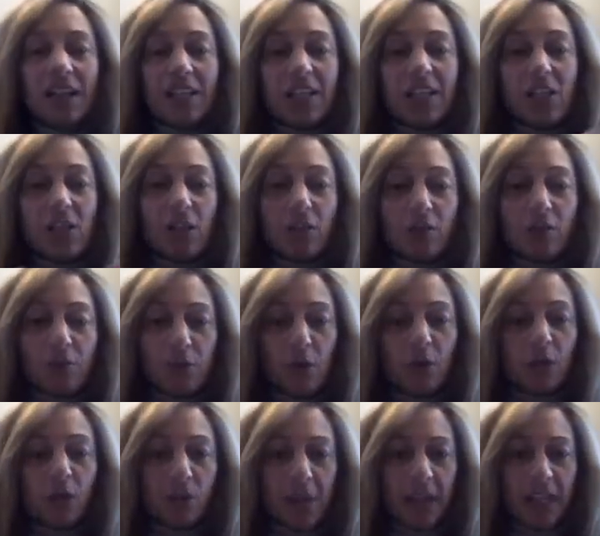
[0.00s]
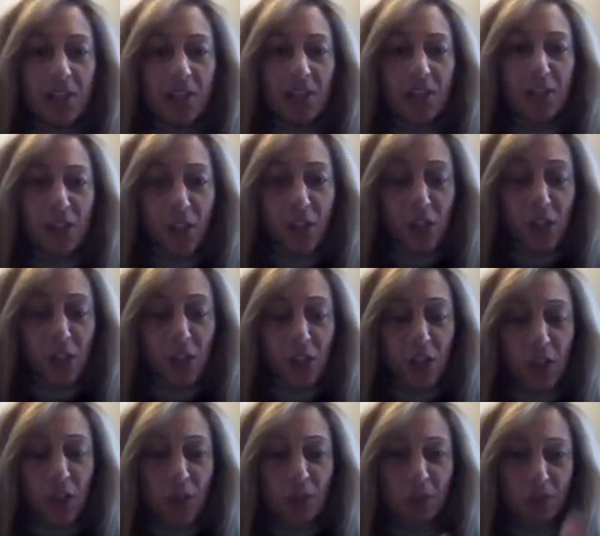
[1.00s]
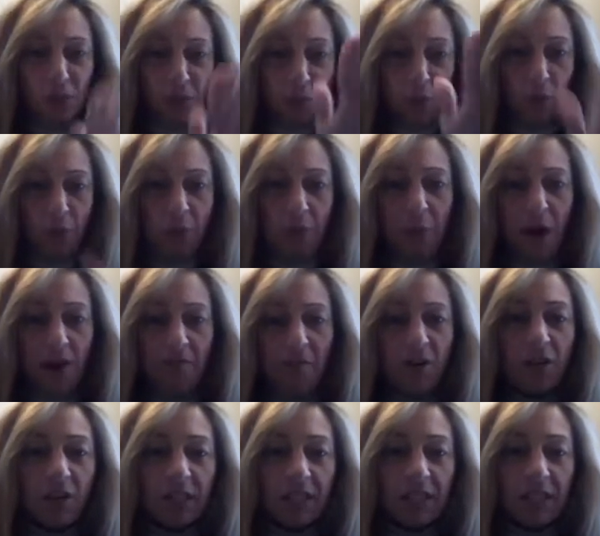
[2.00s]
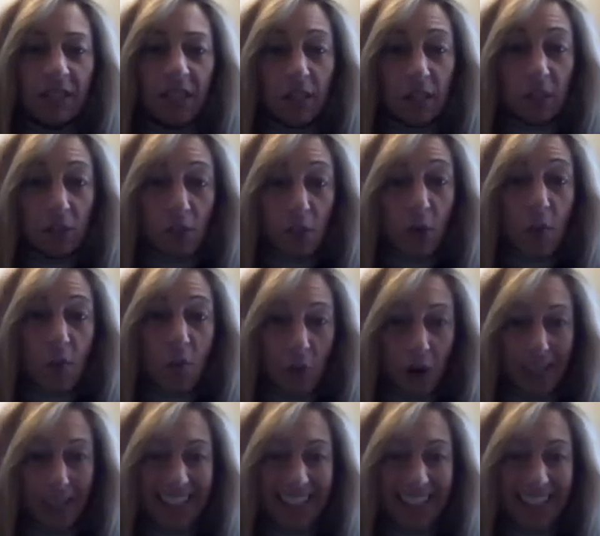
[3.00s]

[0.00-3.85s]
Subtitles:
I'd get you to fold the page in two, rip off all the don't